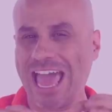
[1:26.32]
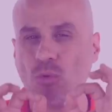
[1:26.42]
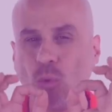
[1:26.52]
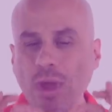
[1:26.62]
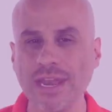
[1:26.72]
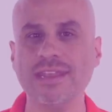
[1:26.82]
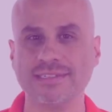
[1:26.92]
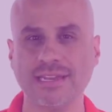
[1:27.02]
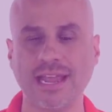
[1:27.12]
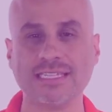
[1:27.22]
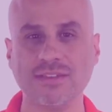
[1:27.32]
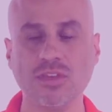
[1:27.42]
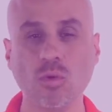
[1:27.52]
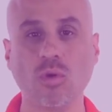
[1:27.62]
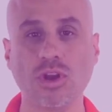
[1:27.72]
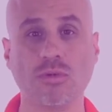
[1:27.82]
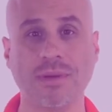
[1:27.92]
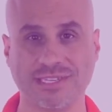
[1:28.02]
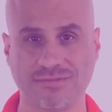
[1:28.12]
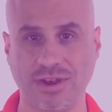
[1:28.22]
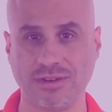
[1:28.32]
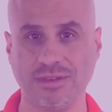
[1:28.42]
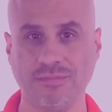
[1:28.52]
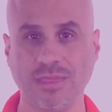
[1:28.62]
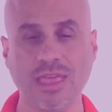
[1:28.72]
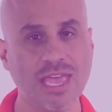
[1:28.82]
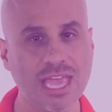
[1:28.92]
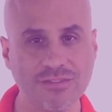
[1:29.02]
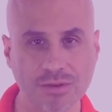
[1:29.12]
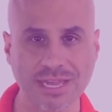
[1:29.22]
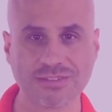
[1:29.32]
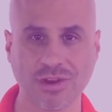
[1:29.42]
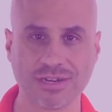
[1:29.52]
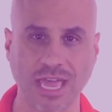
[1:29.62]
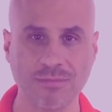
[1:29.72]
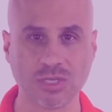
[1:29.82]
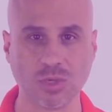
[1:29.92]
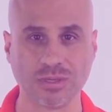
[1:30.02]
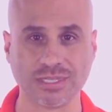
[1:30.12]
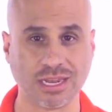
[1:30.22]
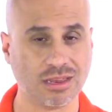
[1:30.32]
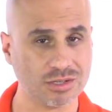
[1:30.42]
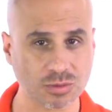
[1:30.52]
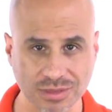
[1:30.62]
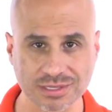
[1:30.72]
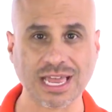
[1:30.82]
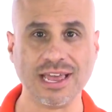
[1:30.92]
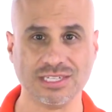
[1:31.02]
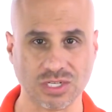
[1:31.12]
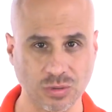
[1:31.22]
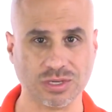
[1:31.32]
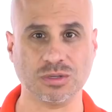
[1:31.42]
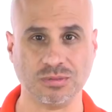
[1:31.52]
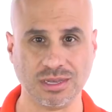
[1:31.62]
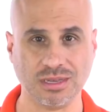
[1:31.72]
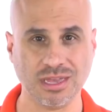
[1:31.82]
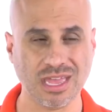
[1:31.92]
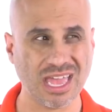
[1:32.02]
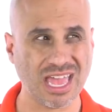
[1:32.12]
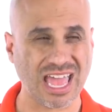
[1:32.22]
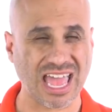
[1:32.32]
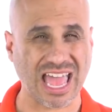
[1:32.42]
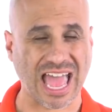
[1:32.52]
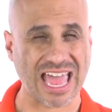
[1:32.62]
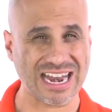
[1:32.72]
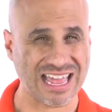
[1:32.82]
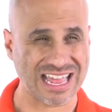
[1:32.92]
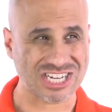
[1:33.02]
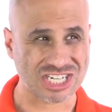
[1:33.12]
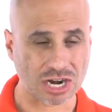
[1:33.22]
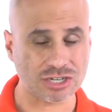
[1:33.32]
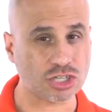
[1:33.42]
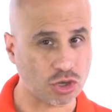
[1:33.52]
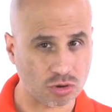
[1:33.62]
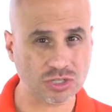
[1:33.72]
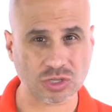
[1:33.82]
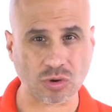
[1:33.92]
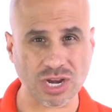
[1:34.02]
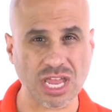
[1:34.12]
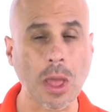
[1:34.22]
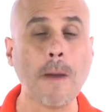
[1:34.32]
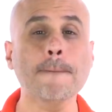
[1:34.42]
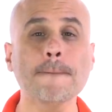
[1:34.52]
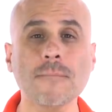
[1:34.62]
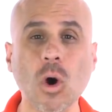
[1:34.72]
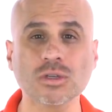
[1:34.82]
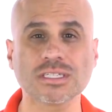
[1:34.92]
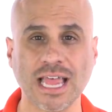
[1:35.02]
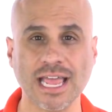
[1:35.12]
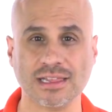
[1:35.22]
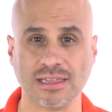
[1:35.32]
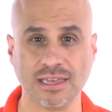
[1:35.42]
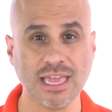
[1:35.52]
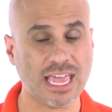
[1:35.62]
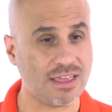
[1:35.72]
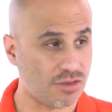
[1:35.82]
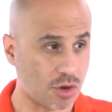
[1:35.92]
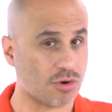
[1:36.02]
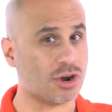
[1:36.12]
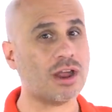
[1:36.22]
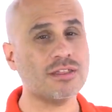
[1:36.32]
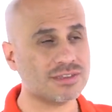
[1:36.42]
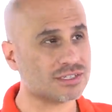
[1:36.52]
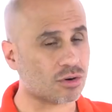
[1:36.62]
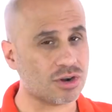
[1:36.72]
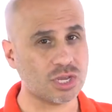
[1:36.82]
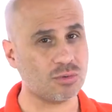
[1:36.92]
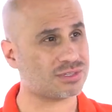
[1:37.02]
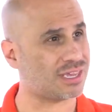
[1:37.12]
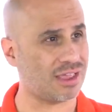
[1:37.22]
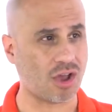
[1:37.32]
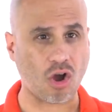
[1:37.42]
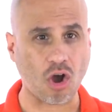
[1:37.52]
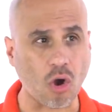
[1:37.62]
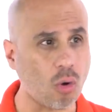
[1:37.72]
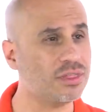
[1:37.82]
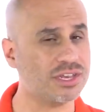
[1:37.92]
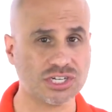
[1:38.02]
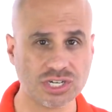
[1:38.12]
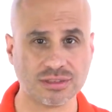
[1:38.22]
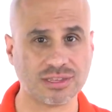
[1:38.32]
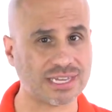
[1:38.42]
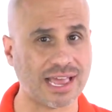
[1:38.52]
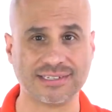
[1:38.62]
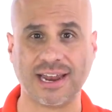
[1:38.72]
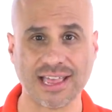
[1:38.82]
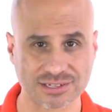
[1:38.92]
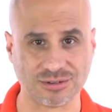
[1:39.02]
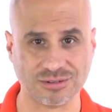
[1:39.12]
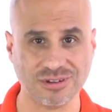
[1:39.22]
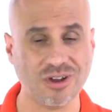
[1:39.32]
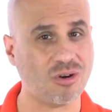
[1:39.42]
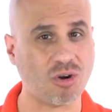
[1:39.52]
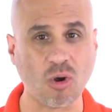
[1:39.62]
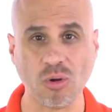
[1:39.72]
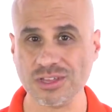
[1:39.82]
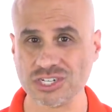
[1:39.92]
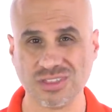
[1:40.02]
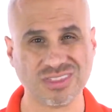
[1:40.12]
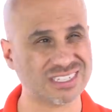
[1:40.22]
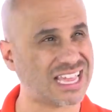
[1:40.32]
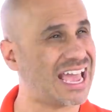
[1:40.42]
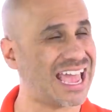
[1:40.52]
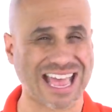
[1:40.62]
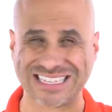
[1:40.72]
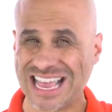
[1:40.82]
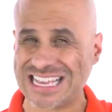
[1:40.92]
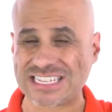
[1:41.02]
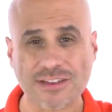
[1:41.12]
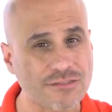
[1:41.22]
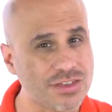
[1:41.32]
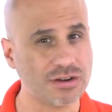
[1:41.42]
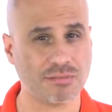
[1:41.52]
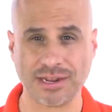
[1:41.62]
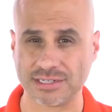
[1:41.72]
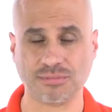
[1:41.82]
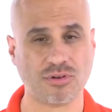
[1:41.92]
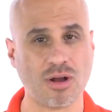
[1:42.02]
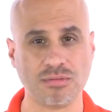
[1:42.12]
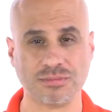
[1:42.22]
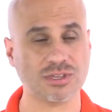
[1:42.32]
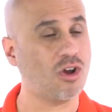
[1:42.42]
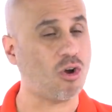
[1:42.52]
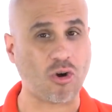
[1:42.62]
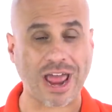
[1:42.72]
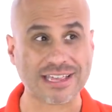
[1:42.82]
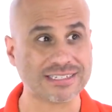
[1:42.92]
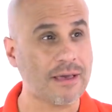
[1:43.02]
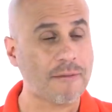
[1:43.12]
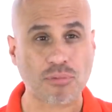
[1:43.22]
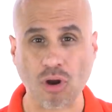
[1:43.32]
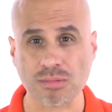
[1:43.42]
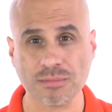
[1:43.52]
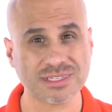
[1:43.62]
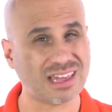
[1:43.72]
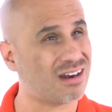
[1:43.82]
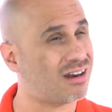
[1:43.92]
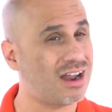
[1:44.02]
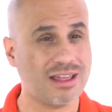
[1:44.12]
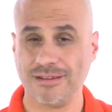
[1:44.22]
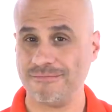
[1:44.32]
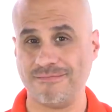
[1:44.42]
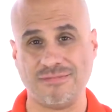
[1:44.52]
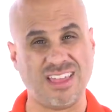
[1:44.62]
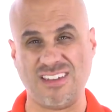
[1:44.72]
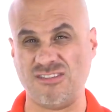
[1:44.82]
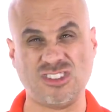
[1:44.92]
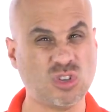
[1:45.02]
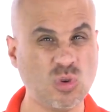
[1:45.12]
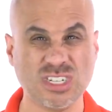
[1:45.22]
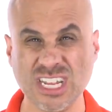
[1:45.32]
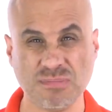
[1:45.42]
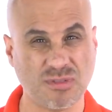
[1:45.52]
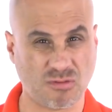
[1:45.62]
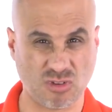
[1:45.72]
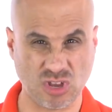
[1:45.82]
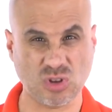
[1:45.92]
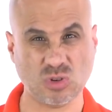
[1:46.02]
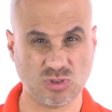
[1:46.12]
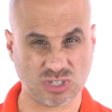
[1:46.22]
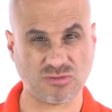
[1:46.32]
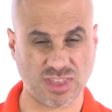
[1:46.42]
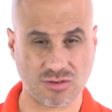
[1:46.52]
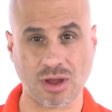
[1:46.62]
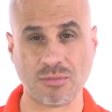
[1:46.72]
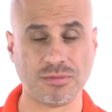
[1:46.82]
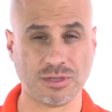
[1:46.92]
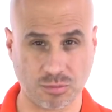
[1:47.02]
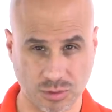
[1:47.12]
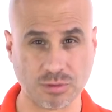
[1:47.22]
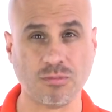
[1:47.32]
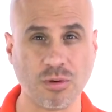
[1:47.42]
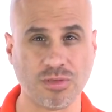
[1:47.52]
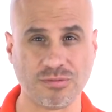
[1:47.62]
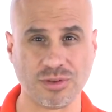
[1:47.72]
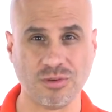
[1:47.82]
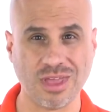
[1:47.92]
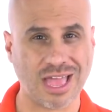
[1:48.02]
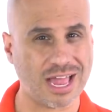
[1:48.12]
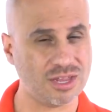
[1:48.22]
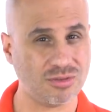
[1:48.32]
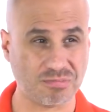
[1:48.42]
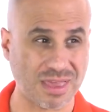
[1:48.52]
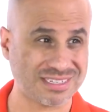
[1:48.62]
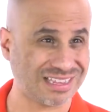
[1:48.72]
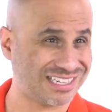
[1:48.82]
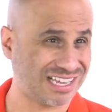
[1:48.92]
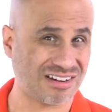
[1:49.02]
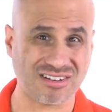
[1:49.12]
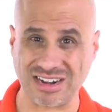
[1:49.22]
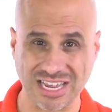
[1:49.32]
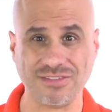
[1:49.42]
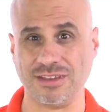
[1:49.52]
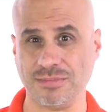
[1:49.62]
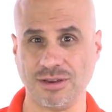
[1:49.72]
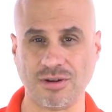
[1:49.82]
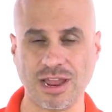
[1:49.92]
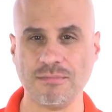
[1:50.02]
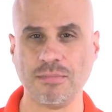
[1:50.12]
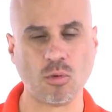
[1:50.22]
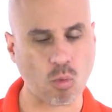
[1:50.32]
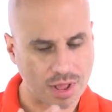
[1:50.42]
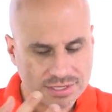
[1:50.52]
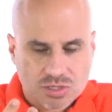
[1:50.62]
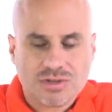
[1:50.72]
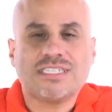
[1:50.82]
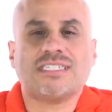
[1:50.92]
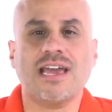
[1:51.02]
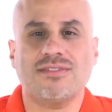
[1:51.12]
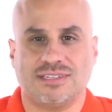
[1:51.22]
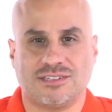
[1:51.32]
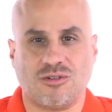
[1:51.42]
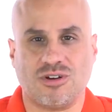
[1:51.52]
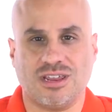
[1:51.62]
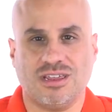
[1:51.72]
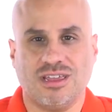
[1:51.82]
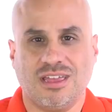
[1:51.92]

and witness it as if you were your best friend. If your best friend came to you and said, Here's what this guy is doing to me, and shares your story, most likely, if you were not in the story, you would say, Holy shit, this guy's an asshole. Or holy shit, this guy has severe mental problems or has problems that are too deep for you to just figure out between both of you. And you basically tell her, to Leave him, right? But once you're inside the story,